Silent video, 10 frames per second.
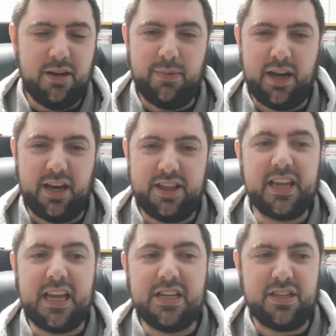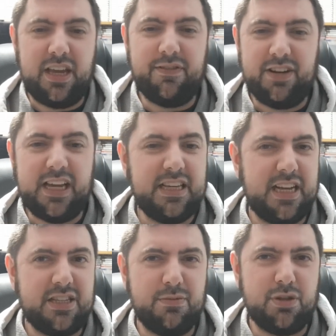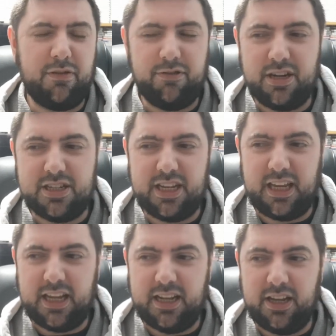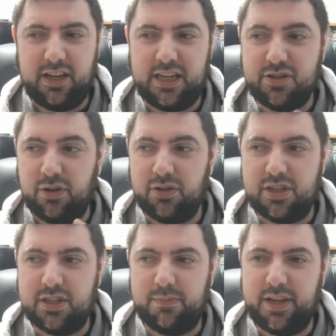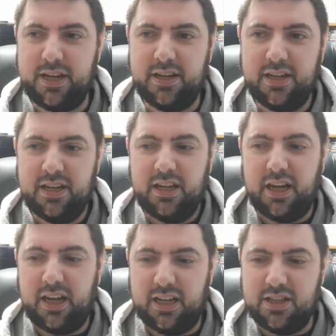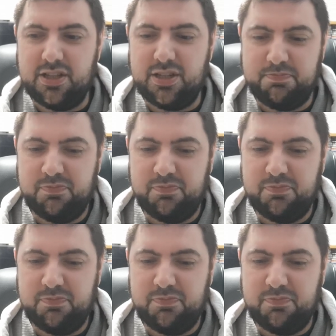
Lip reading: but I think he's had some stuff where he's thinking that he's on to something and